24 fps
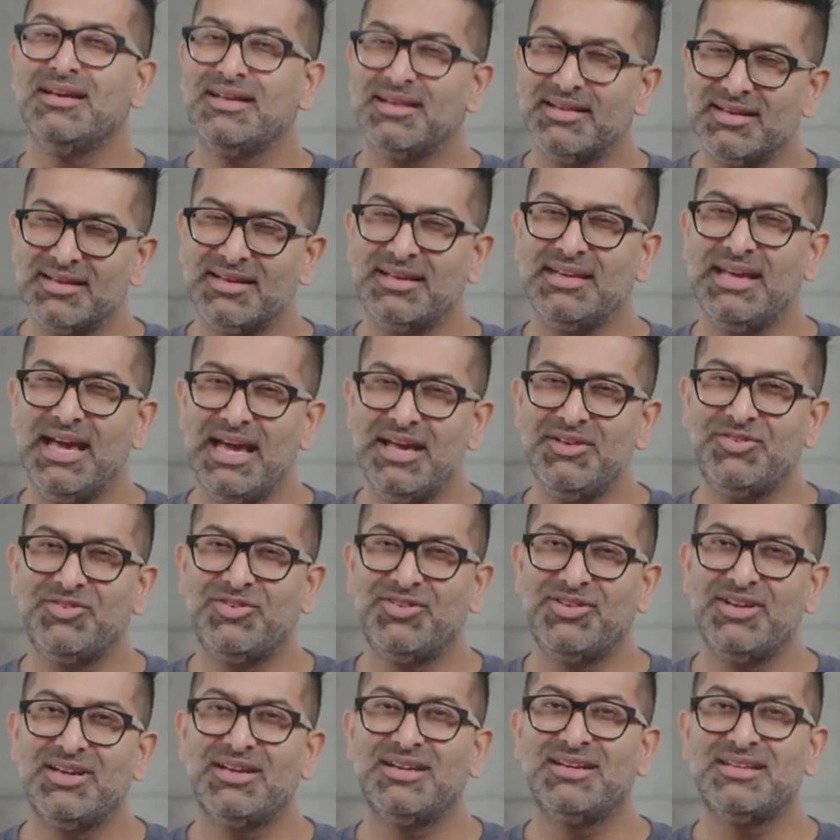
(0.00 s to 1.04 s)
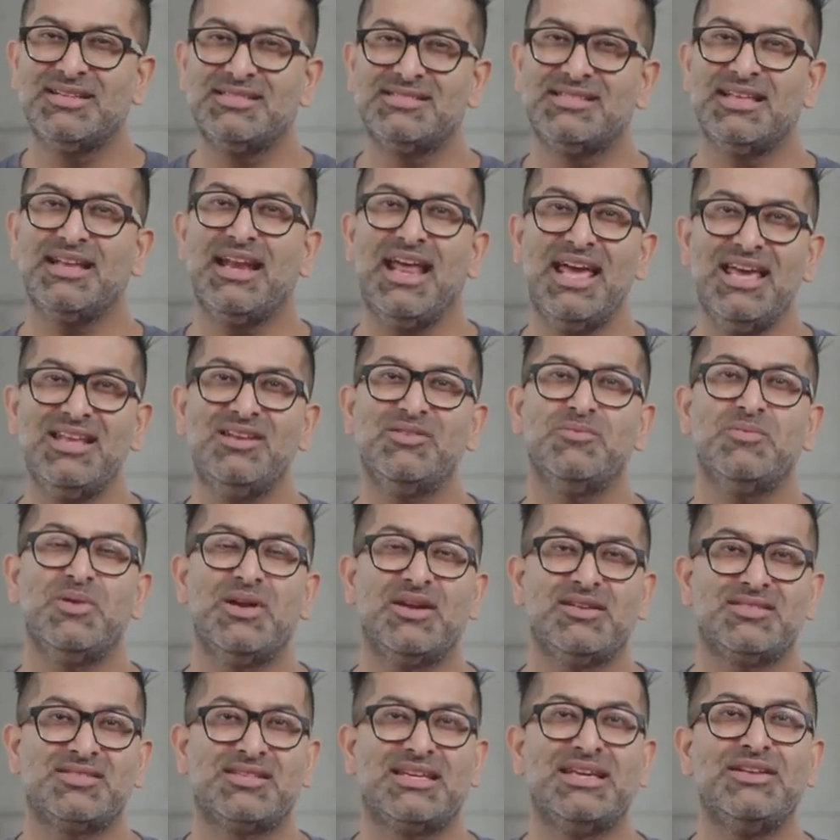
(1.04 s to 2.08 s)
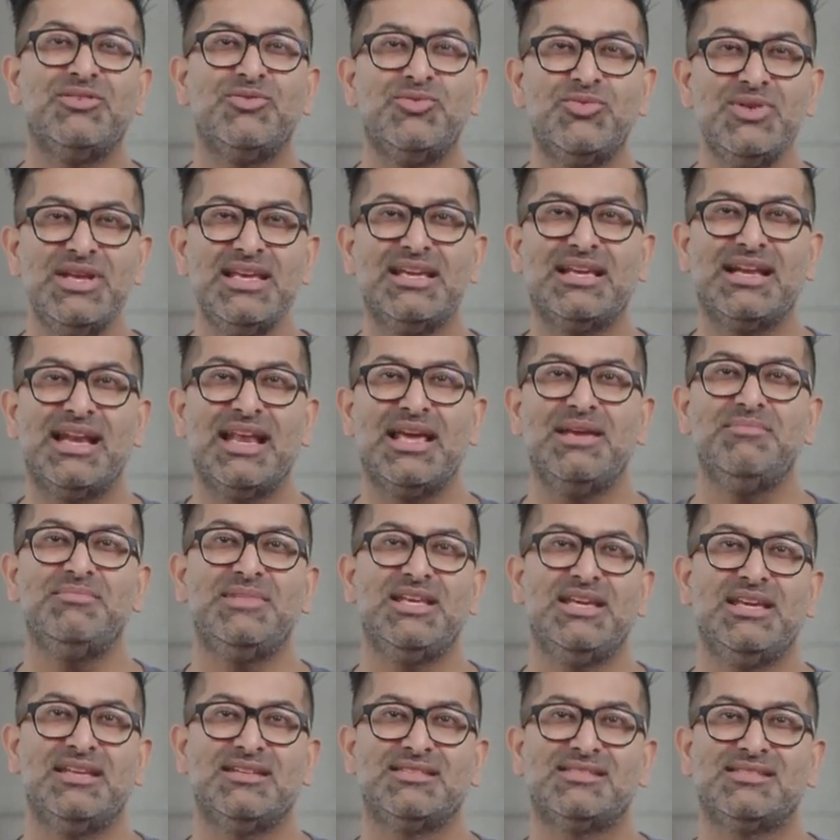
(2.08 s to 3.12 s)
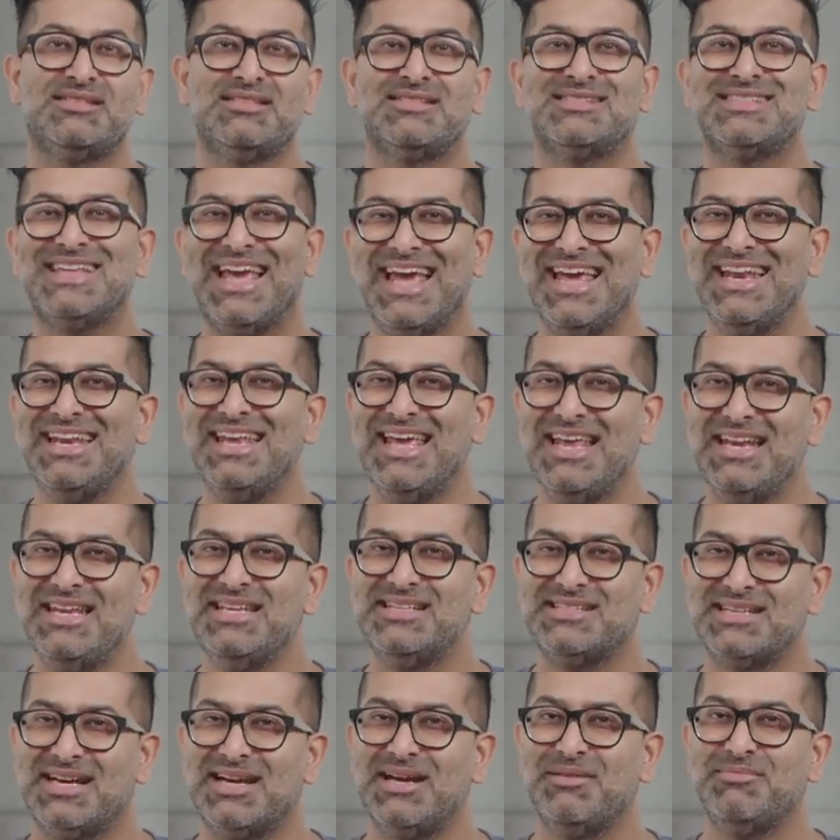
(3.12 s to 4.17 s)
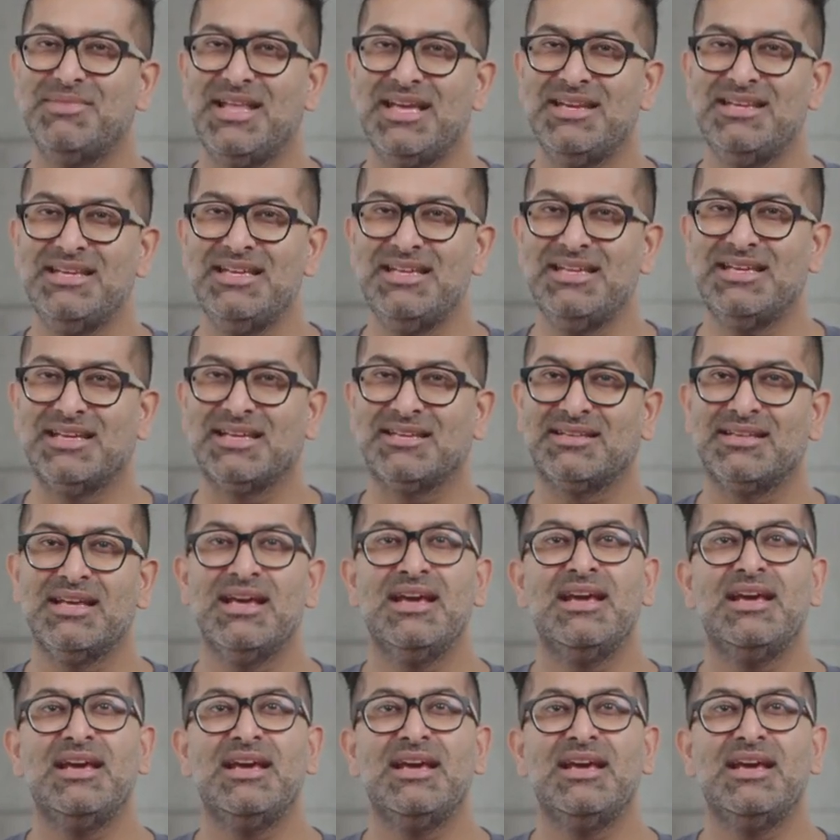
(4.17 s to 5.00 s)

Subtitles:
The catch here is that AWS can reclaim the instance at any time they need it,